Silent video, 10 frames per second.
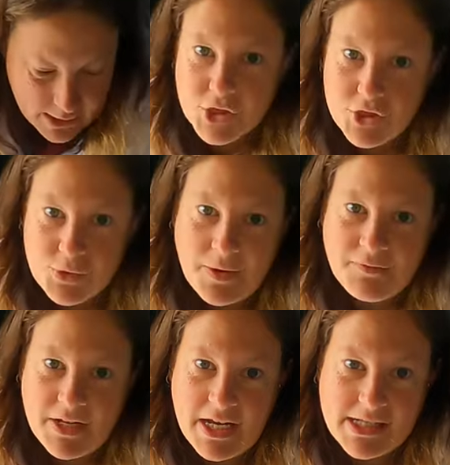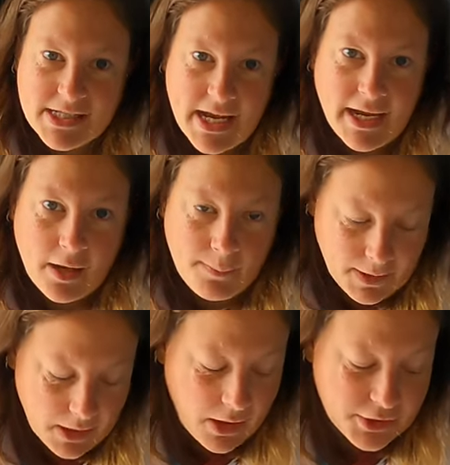Should you ever need to take up a
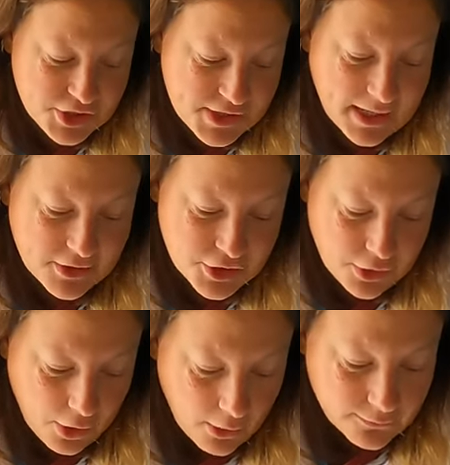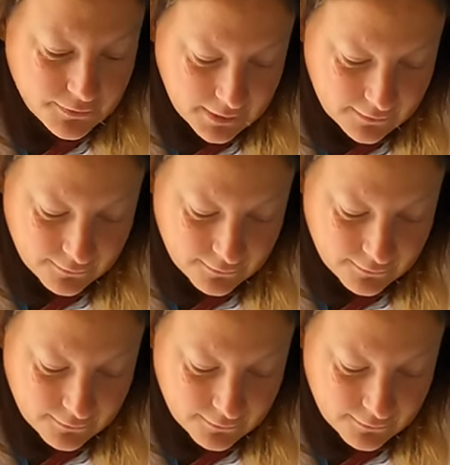large section of these